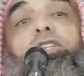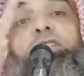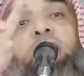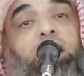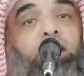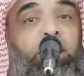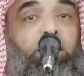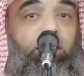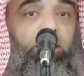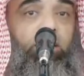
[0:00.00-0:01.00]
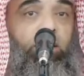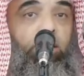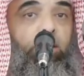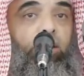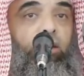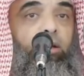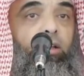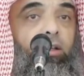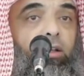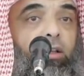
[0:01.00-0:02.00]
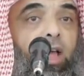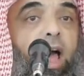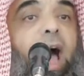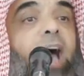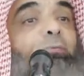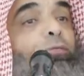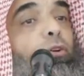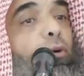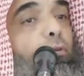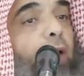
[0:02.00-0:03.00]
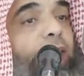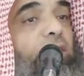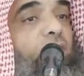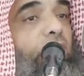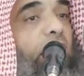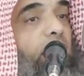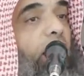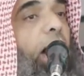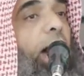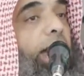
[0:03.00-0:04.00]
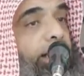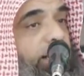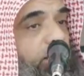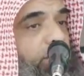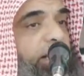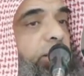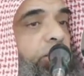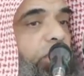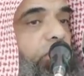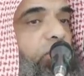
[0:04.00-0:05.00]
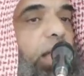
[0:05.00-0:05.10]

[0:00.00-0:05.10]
is nothing after the rights of Allah and His Messenger